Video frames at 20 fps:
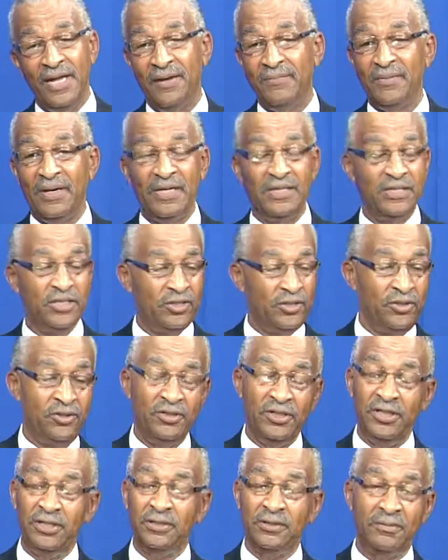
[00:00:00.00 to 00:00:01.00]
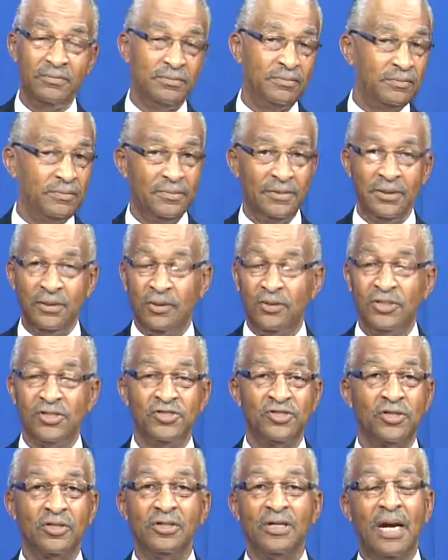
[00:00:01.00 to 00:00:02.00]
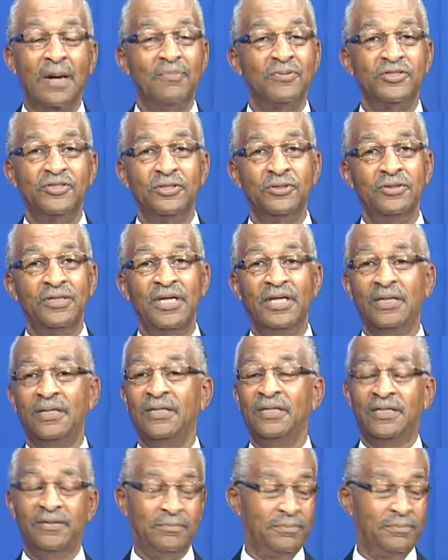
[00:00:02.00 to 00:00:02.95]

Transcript: hey man, you need to, this is a good opportunity, and